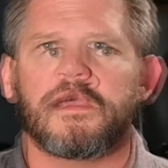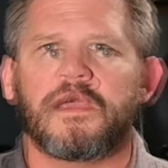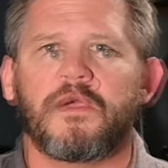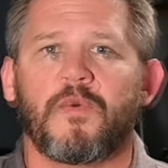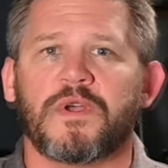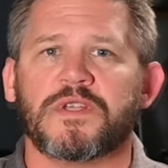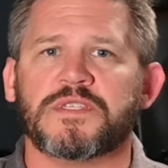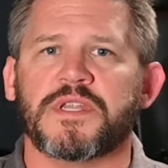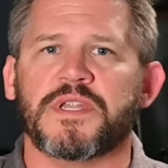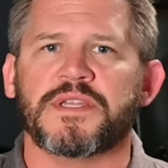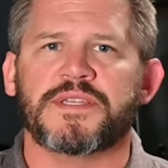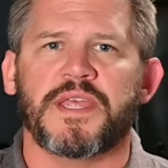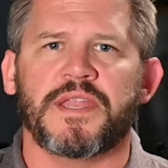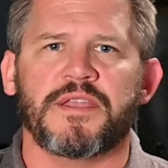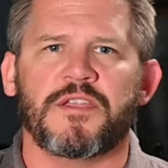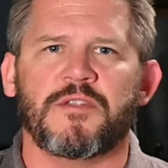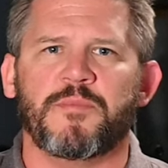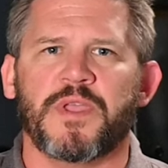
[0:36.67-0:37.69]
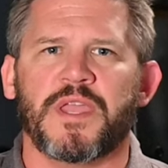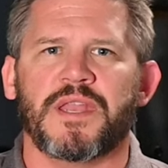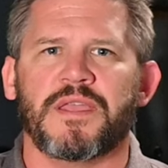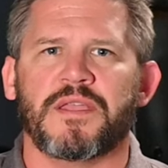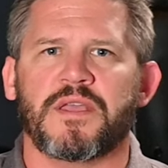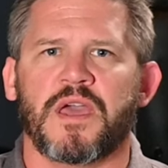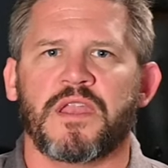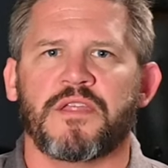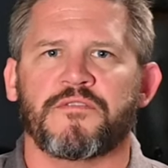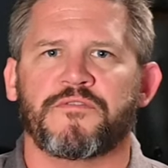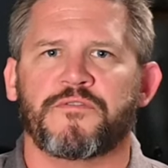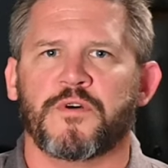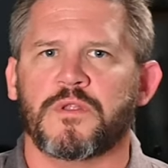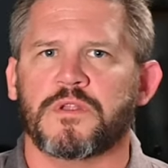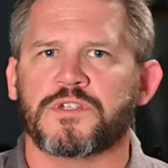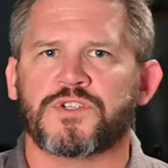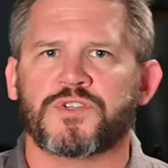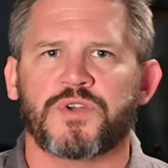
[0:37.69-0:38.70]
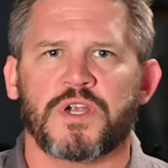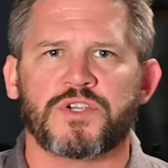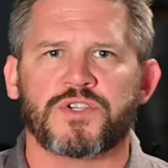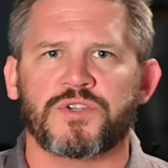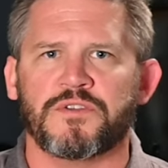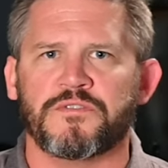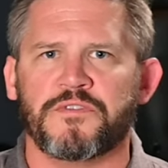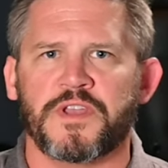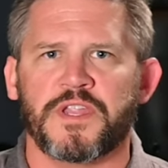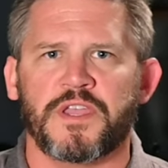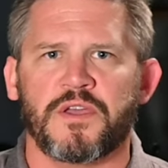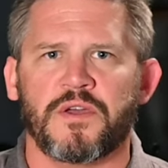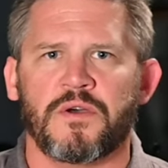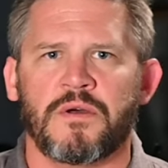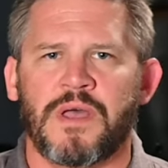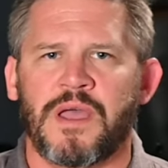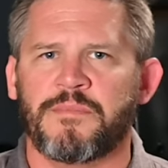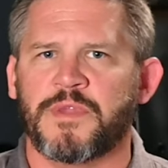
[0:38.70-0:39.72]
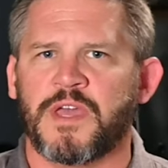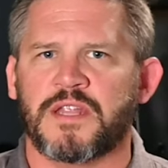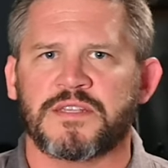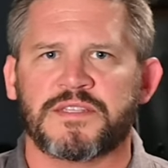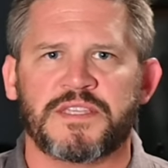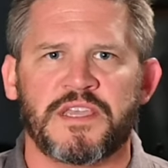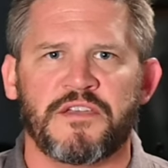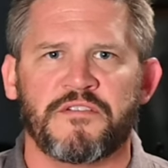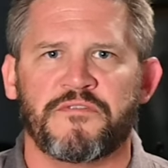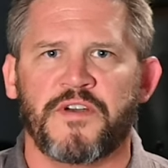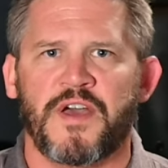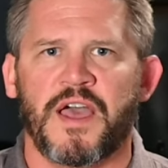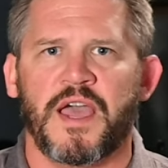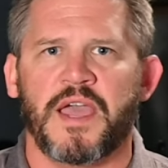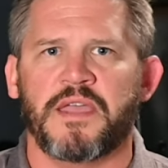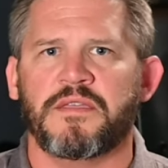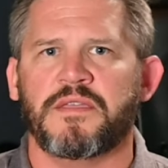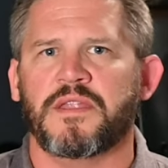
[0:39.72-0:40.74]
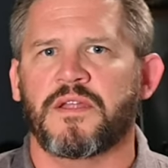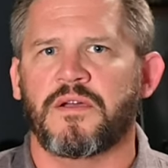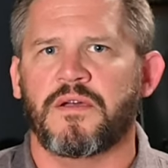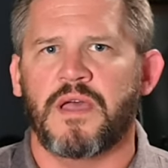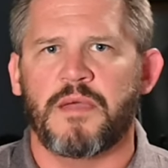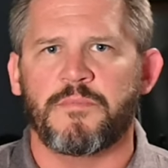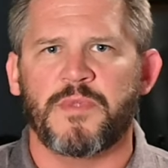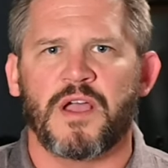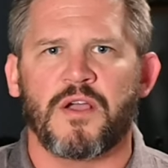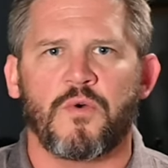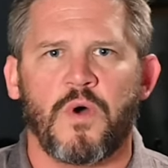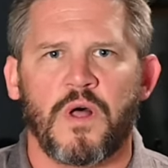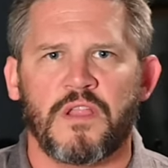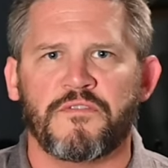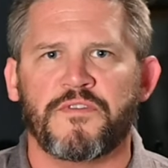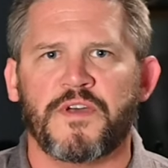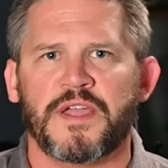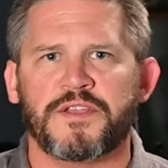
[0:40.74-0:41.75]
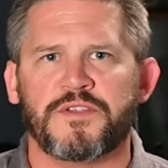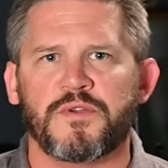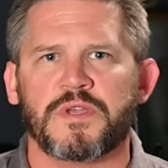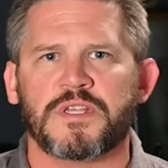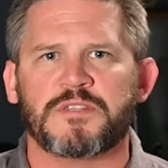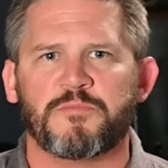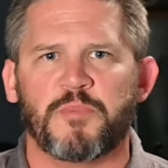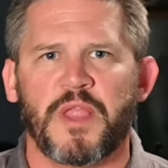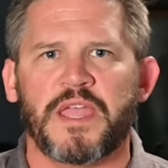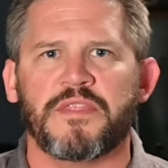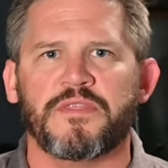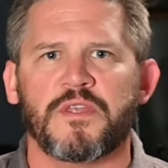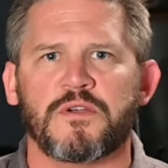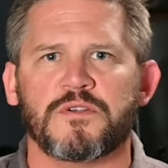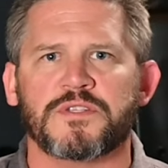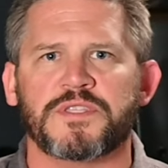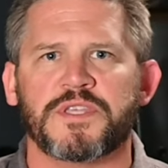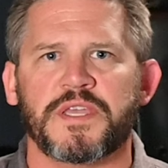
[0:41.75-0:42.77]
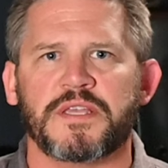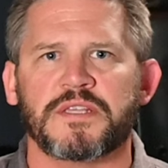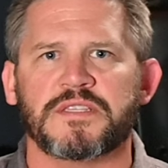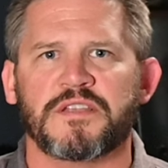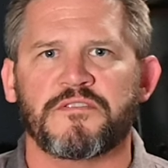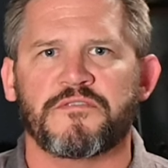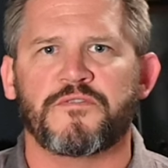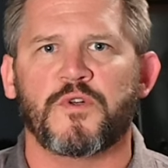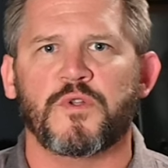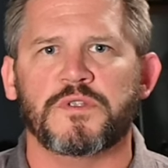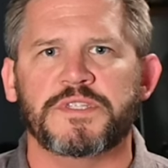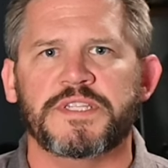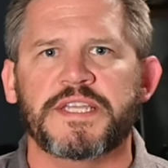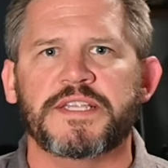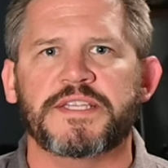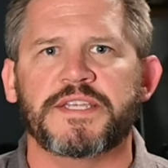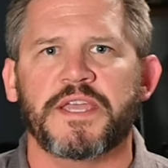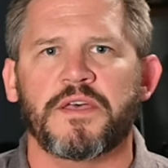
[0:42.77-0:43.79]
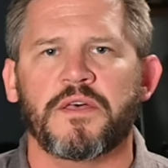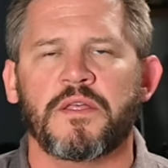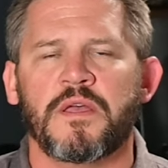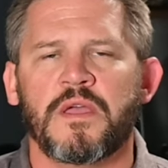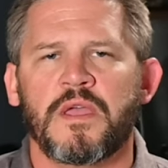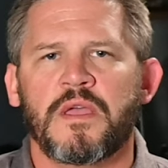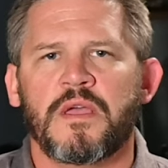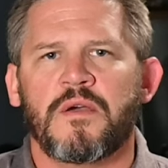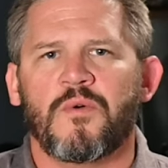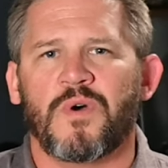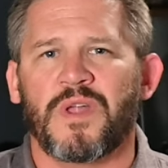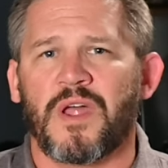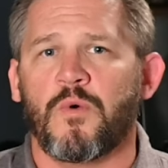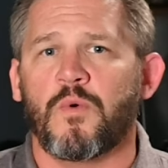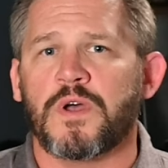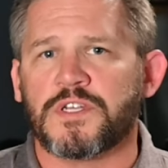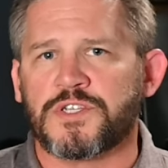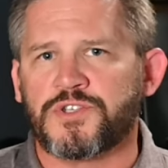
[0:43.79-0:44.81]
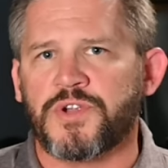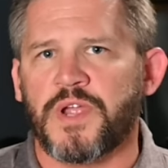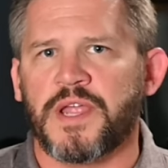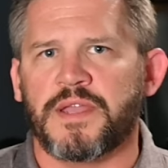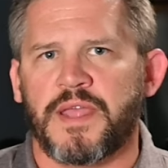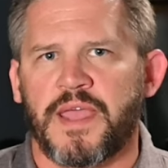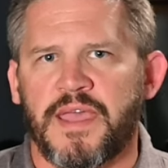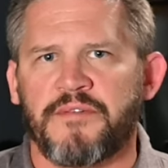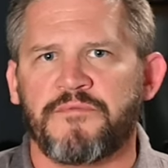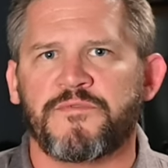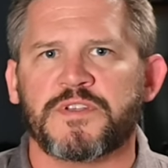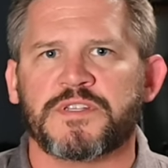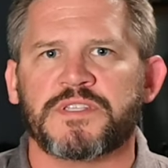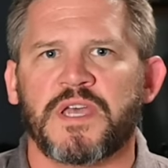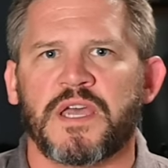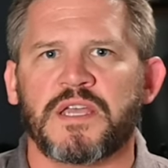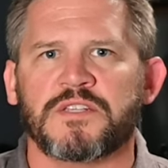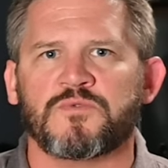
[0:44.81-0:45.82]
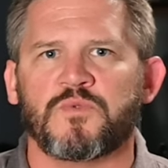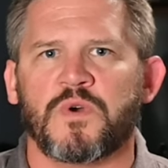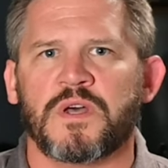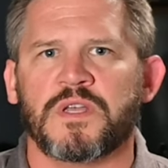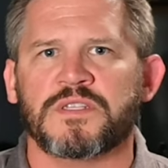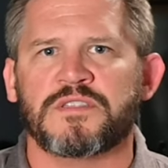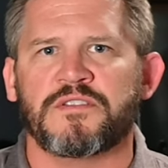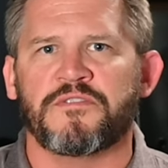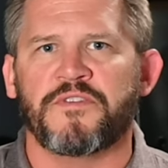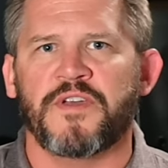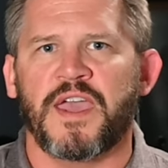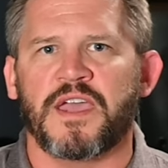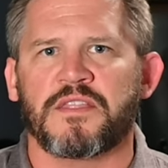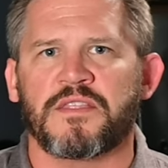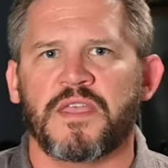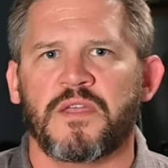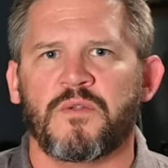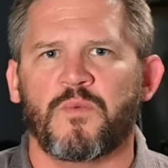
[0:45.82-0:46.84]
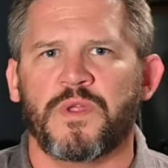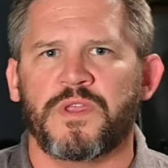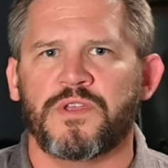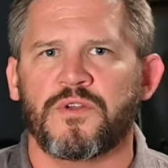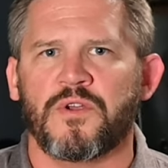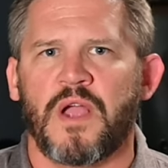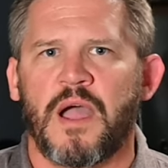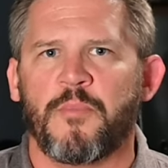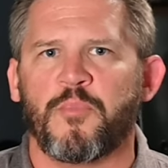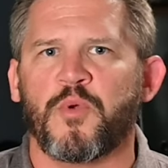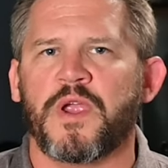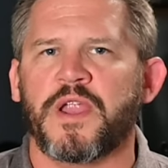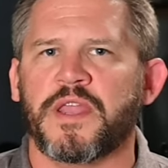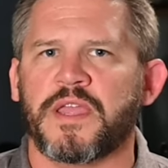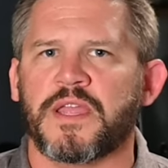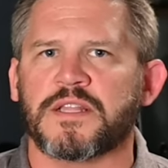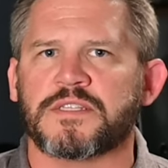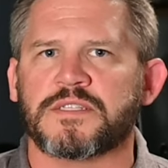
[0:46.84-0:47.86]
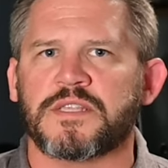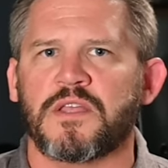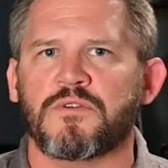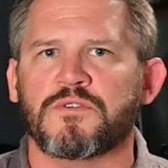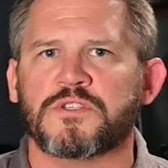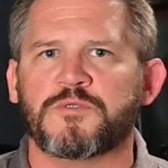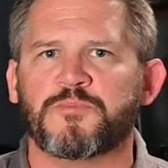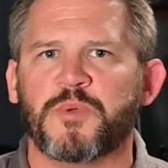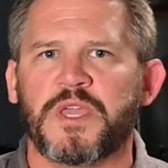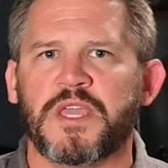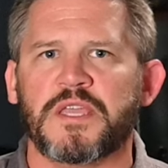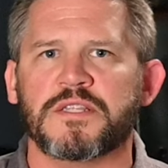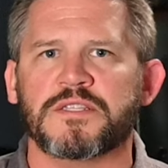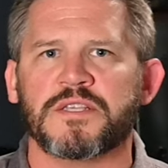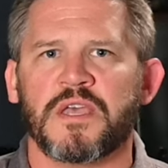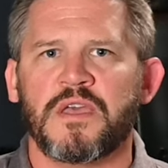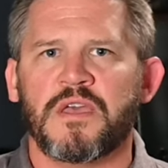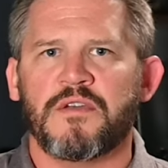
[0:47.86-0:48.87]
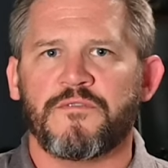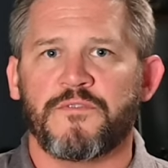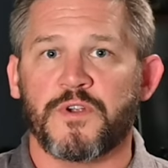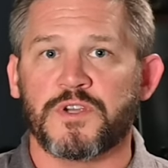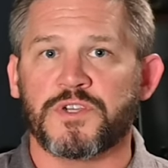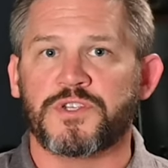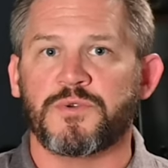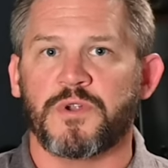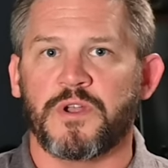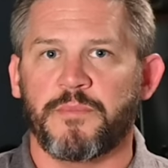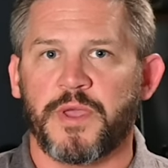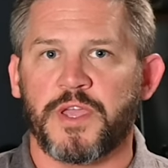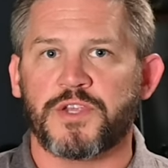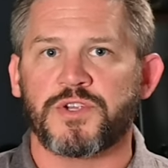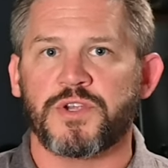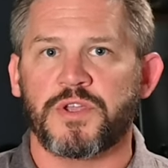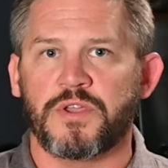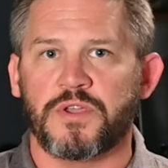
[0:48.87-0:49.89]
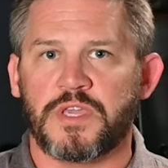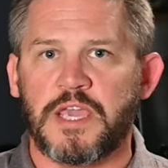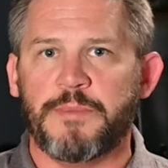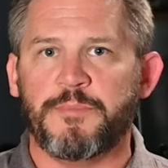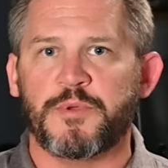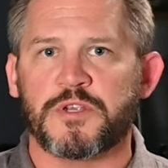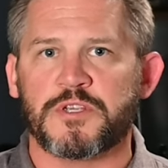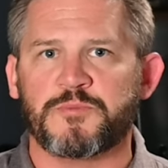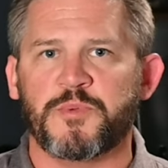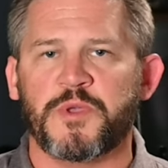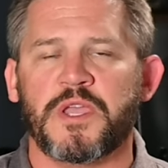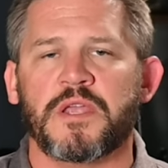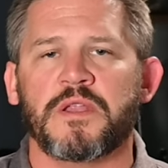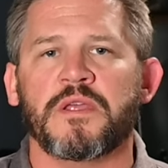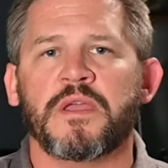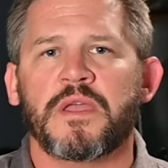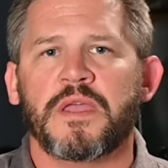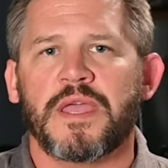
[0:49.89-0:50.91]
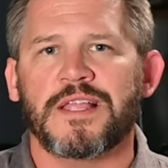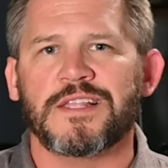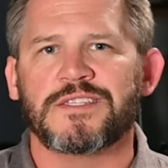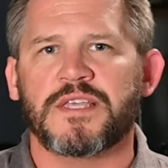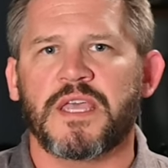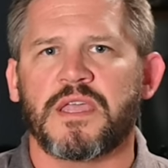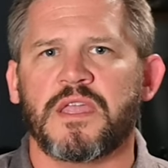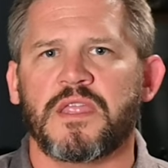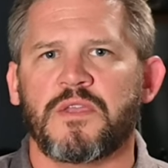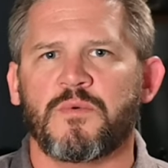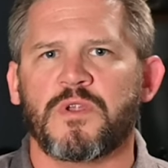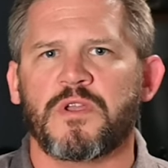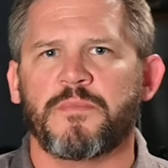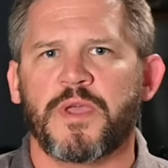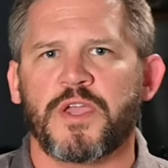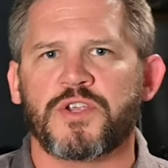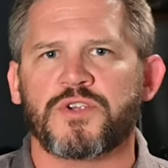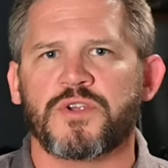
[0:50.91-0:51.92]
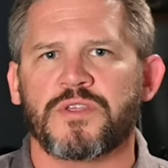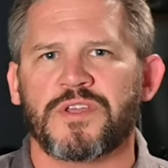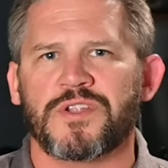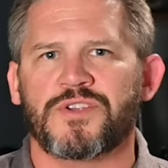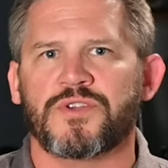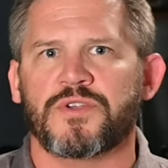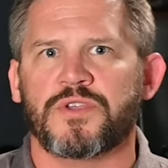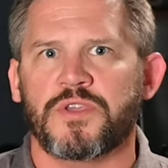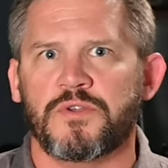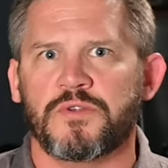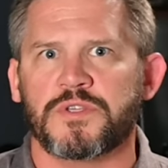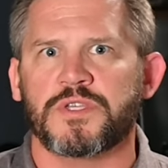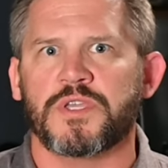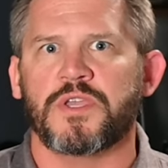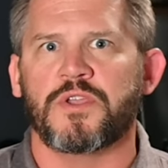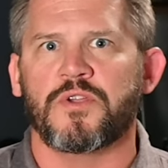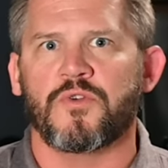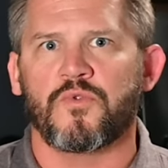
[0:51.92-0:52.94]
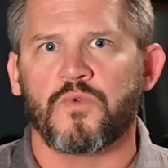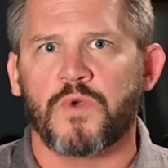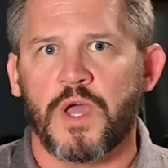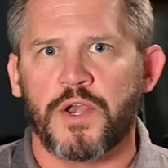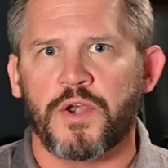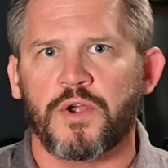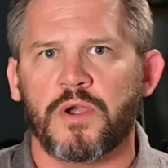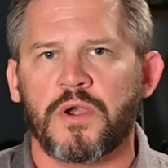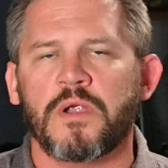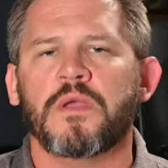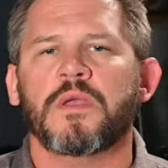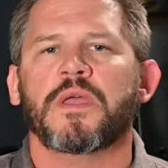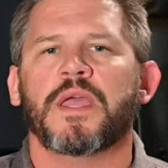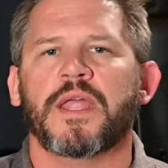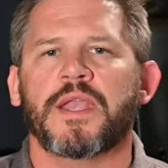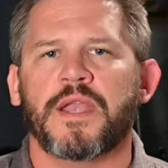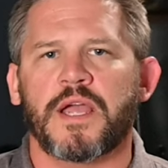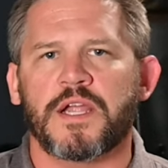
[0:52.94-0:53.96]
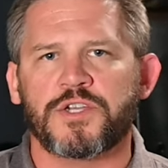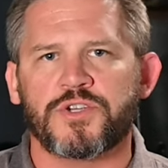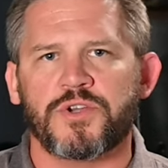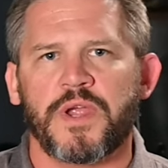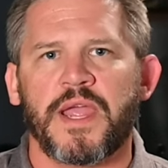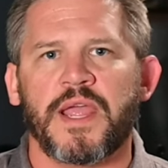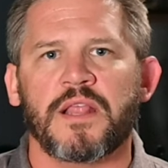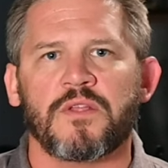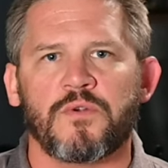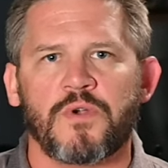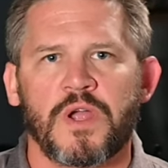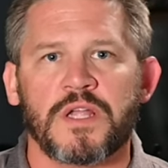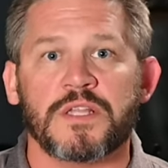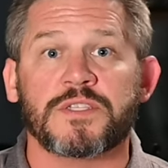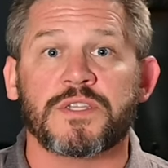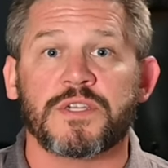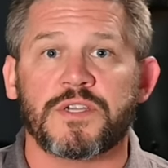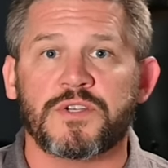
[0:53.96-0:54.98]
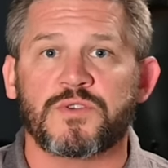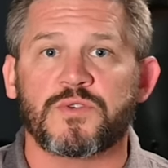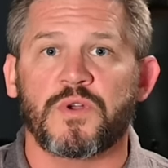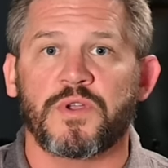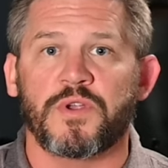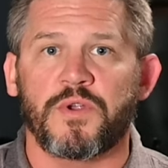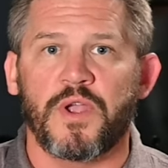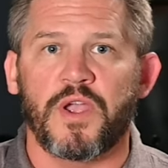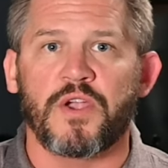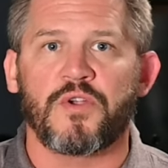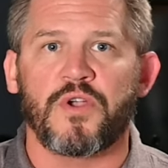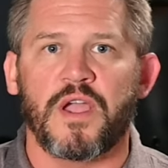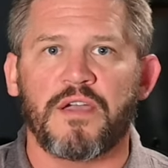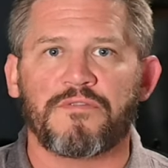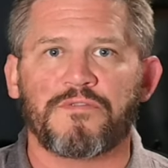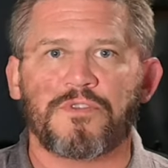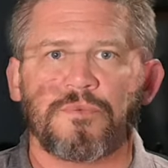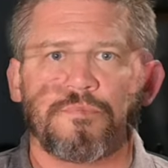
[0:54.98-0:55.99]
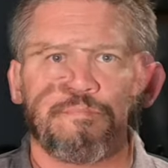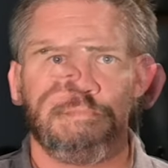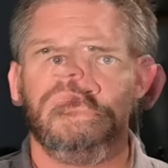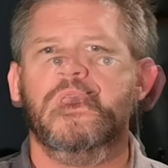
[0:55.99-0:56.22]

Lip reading: It wasn't intended to be any kind of full instructional video. I'm not a CFI, you know, I'm not qualified to explain those things in full detail. What I was trying to emphasize was the fact that when you're operating at slow speeds, first you want to make sure you keep your speed, and second you want to make sure that you're using your rudder and not your ailerons to control your aircraft.